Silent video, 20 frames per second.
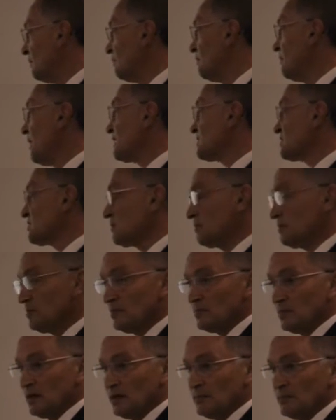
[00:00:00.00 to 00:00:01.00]
much
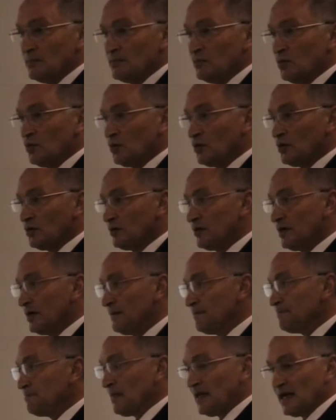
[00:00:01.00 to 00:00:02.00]

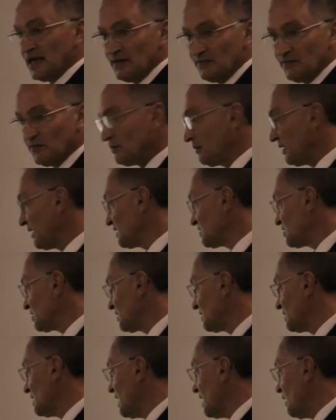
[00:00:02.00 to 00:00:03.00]
more
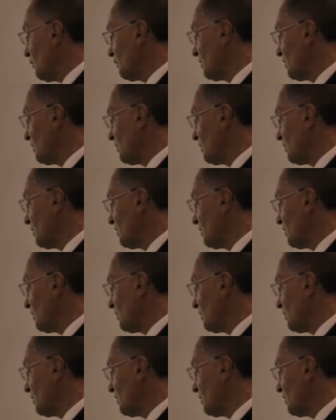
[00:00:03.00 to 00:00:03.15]
information,